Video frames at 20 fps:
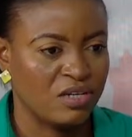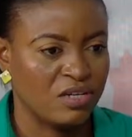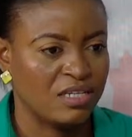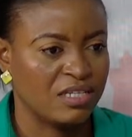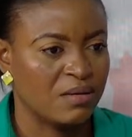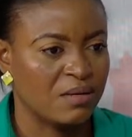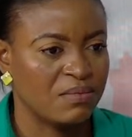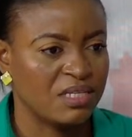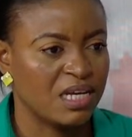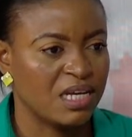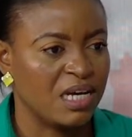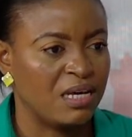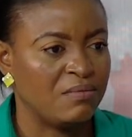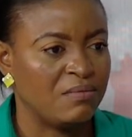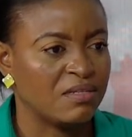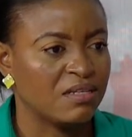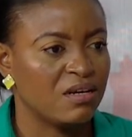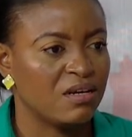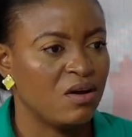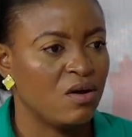
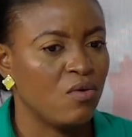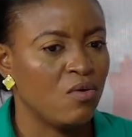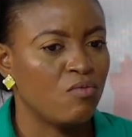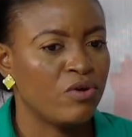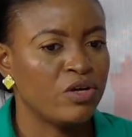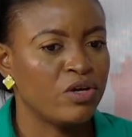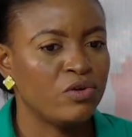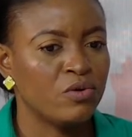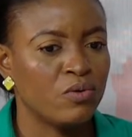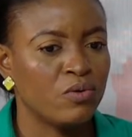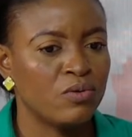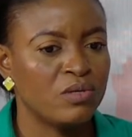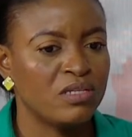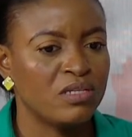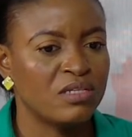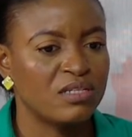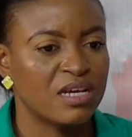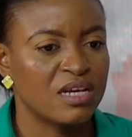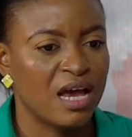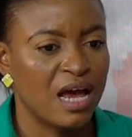sometimes we don't
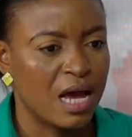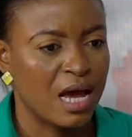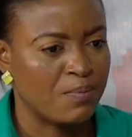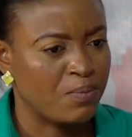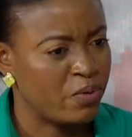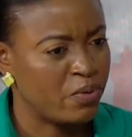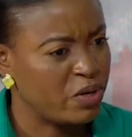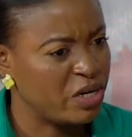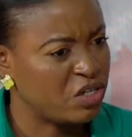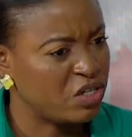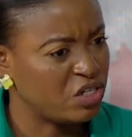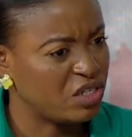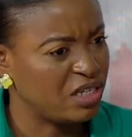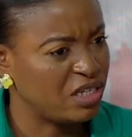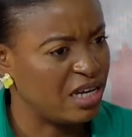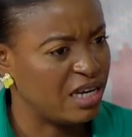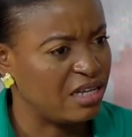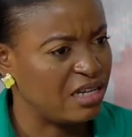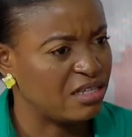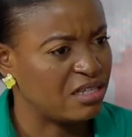
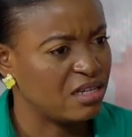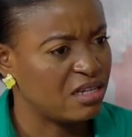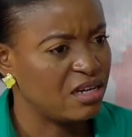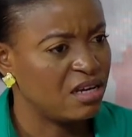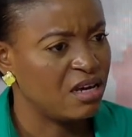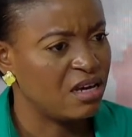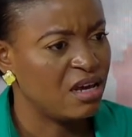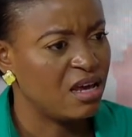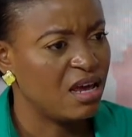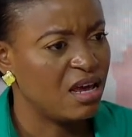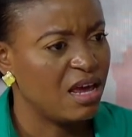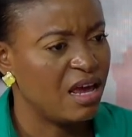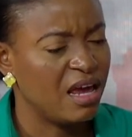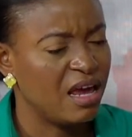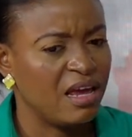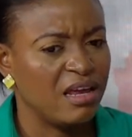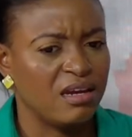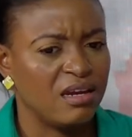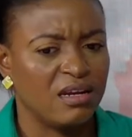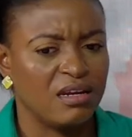appreciate
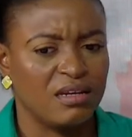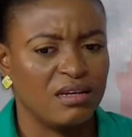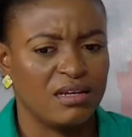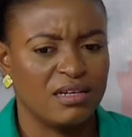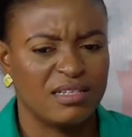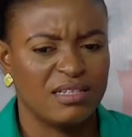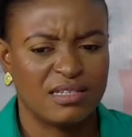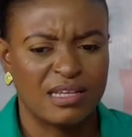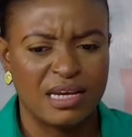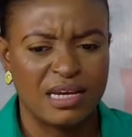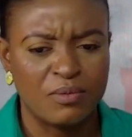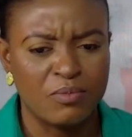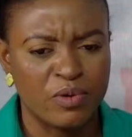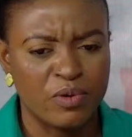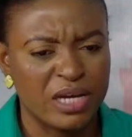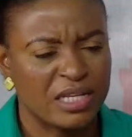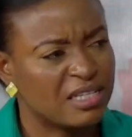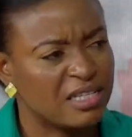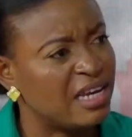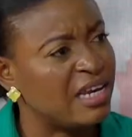and
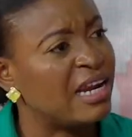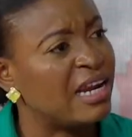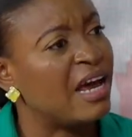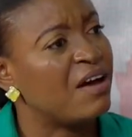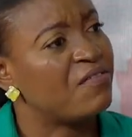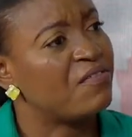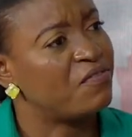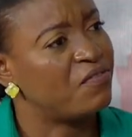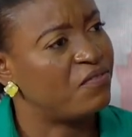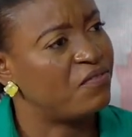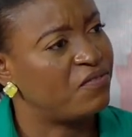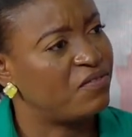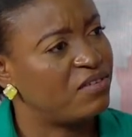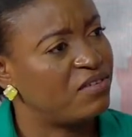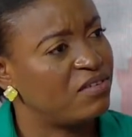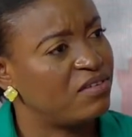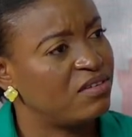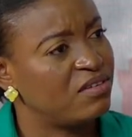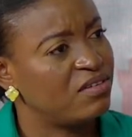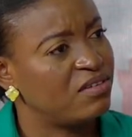celebrate enough.
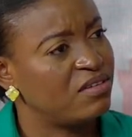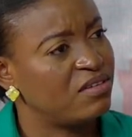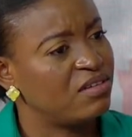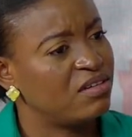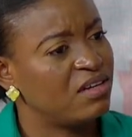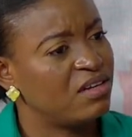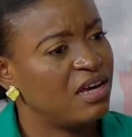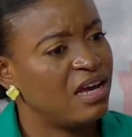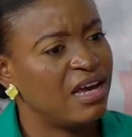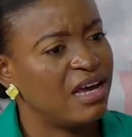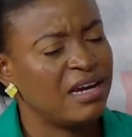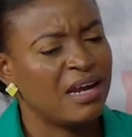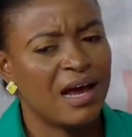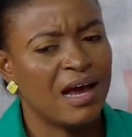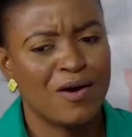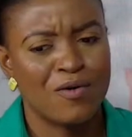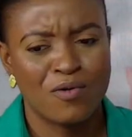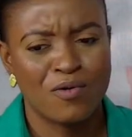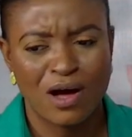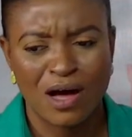And
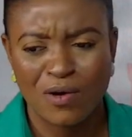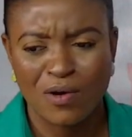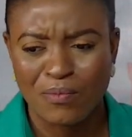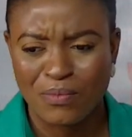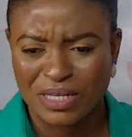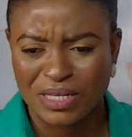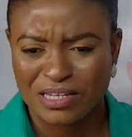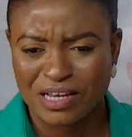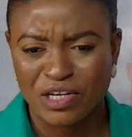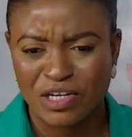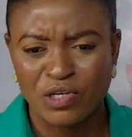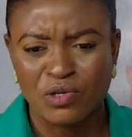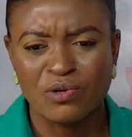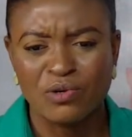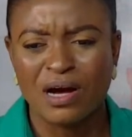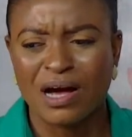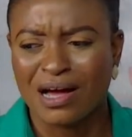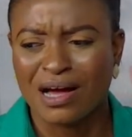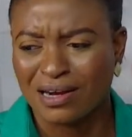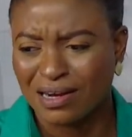how better do you
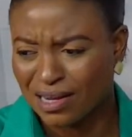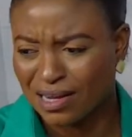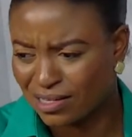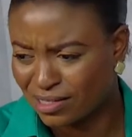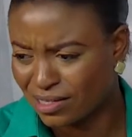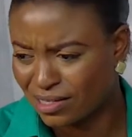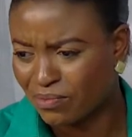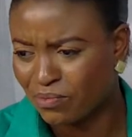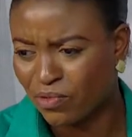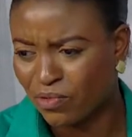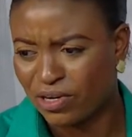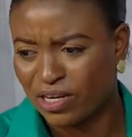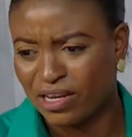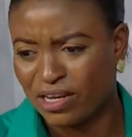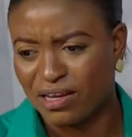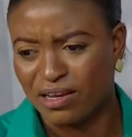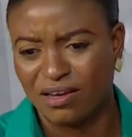honor somebody